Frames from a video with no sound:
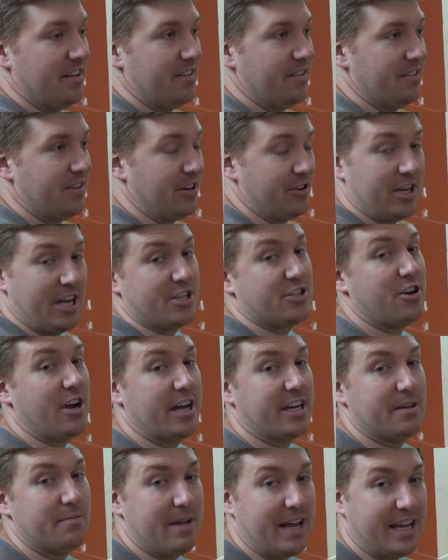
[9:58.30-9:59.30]
they're not
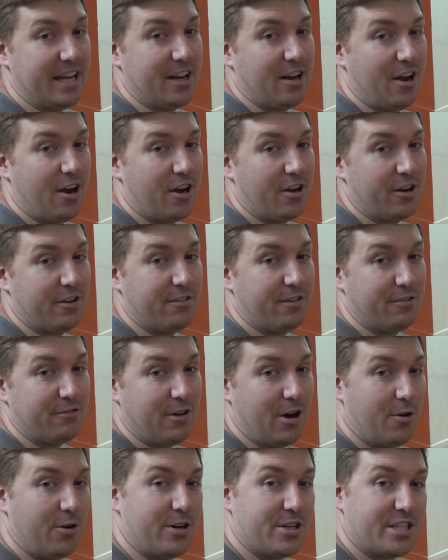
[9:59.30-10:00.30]
trying to make it harder for
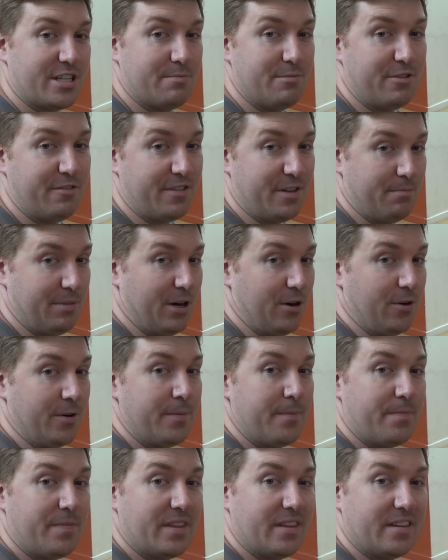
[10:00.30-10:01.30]
rowers to move the boat.
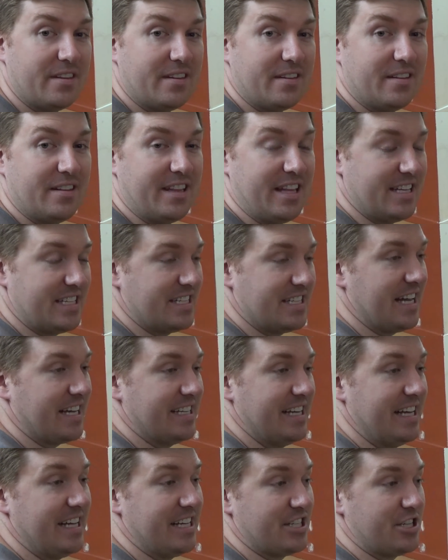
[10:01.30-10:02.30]
This
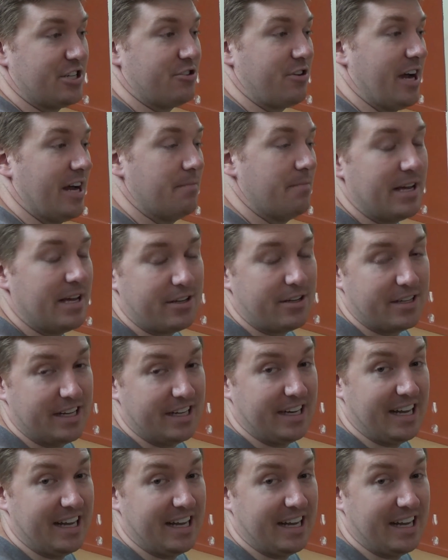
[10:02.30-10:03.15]
technique is to try and make it